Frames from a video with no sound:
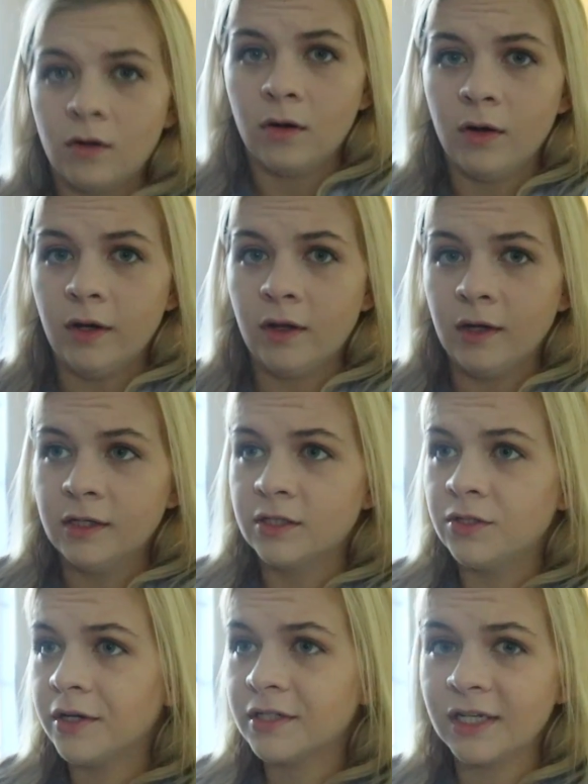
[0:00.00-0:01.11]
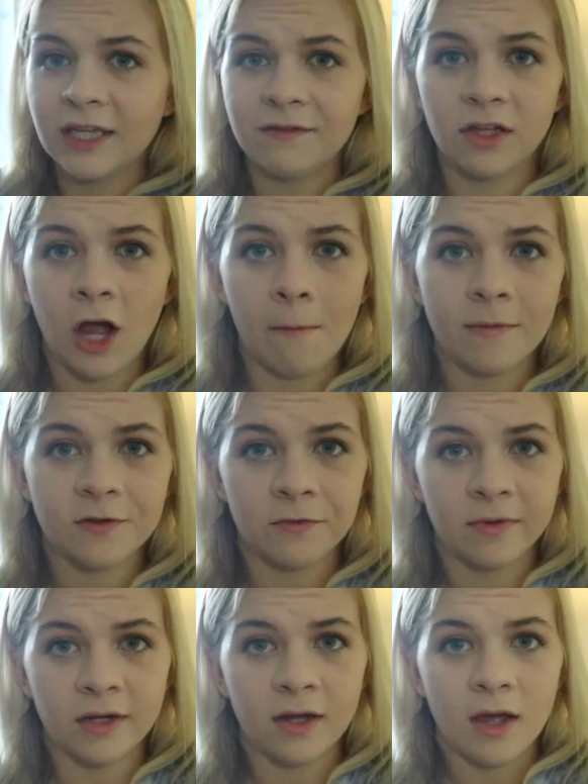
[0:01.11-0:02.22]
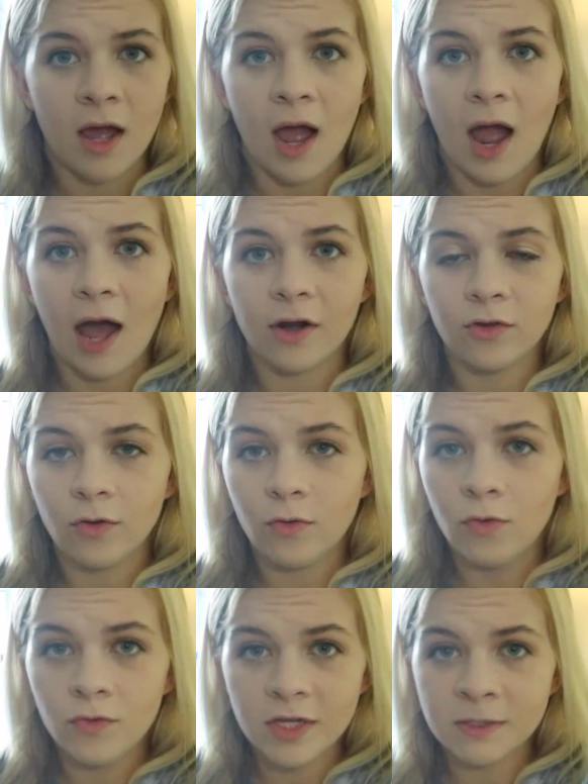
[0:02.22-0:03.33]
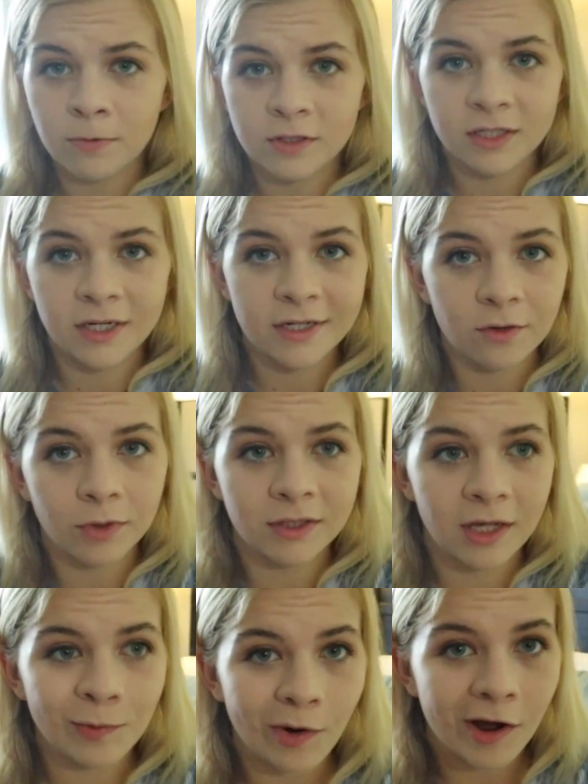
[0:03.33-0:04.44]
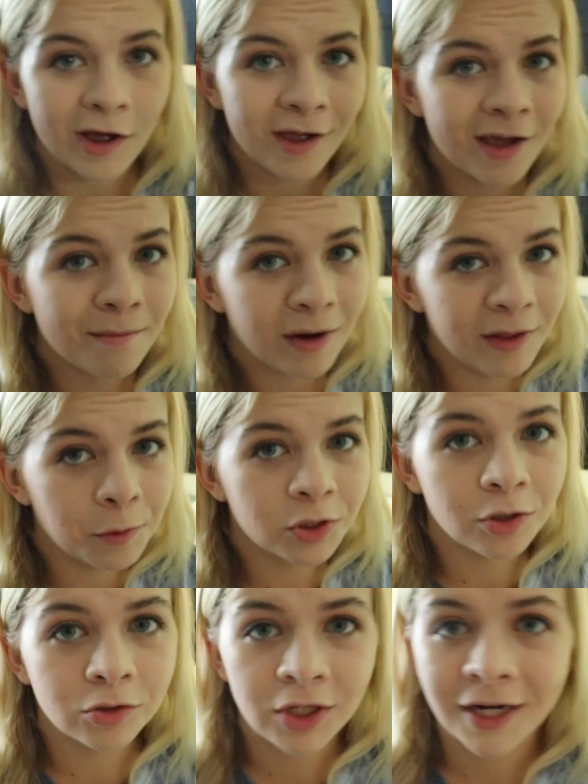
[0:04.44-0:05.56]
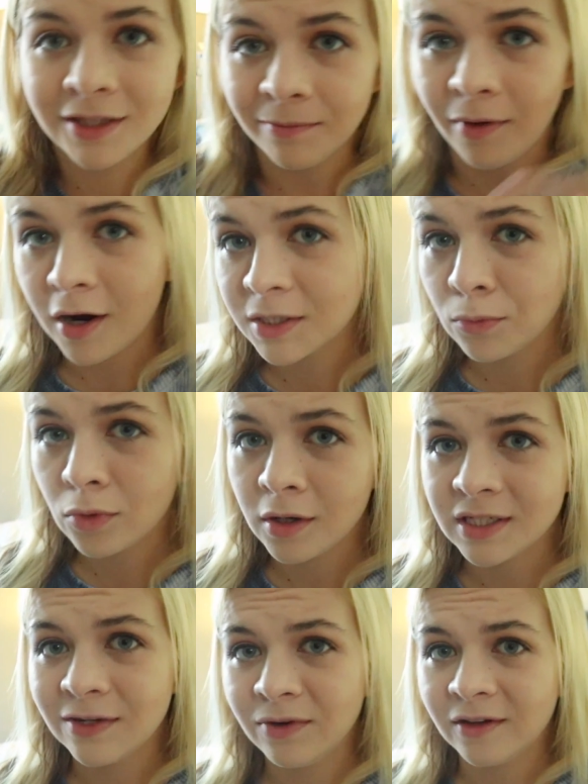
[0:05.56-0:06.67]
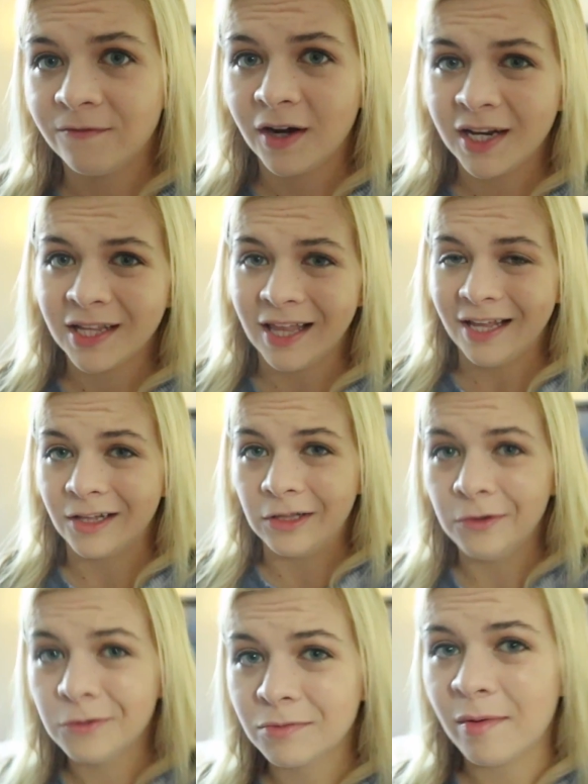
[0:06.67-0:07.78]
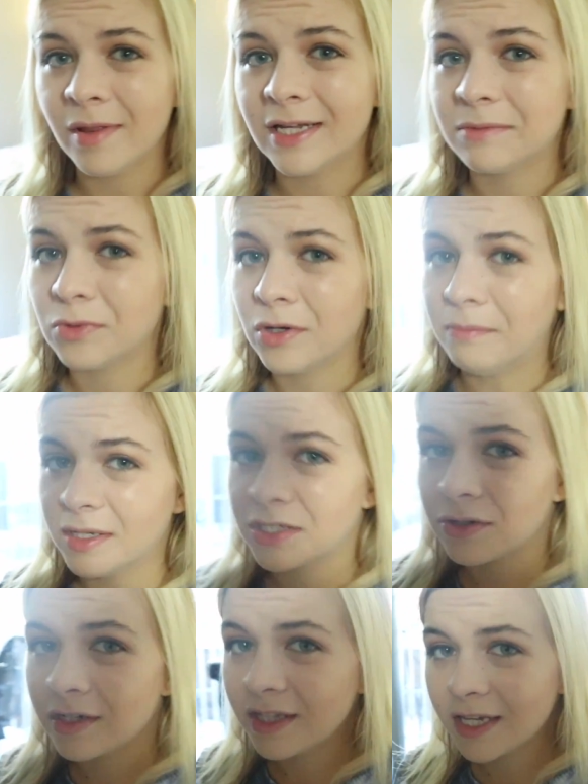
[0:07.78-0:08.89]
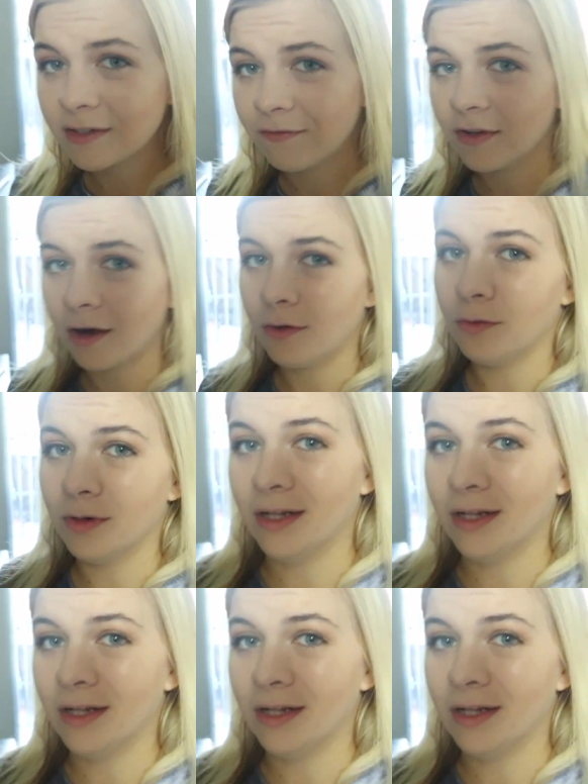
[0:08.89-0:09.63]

Alright guys, you guys may leave in the comments for me. I don't know who this person is or what they want, but I think we should go check out the box more and see if we can find any like clues, maybe like some sort of mystery things to figure out who it